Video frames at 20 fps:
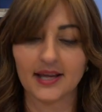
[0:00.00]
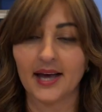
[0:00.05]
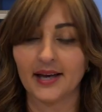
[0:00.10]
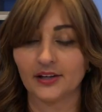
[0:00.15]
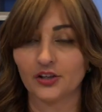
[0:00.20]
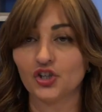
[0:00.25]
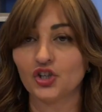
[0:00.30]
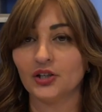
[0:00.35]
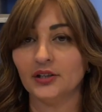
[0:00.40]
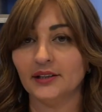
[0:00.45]

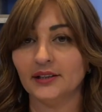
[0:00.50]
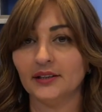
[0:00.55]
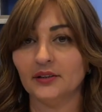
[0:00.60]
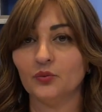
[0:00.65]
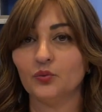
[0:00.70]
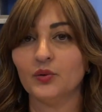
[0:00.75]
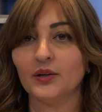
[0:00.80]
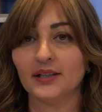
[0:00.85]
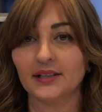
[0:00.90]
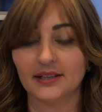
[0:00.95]
actually
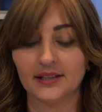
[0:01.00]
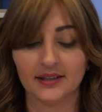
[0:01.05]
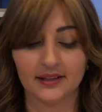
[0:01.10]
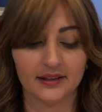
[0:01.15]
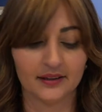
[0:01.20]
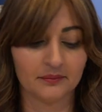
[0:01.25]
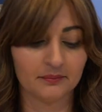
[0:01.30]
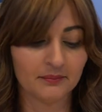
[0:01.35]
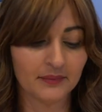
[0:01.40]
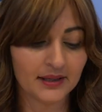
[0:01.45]
what
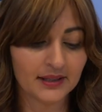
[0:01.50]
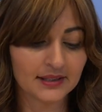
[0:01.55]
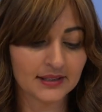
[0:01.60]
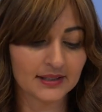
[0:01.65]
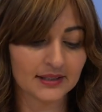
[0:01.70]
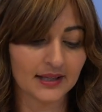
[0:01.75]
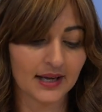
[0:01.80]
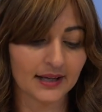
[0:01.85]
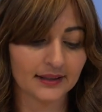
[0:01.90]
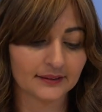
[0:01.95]
it
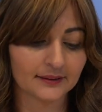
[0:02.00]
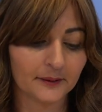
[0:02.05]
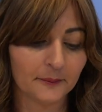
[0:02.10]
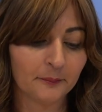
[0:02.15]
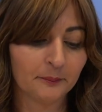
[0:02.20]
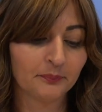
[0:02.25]
means, that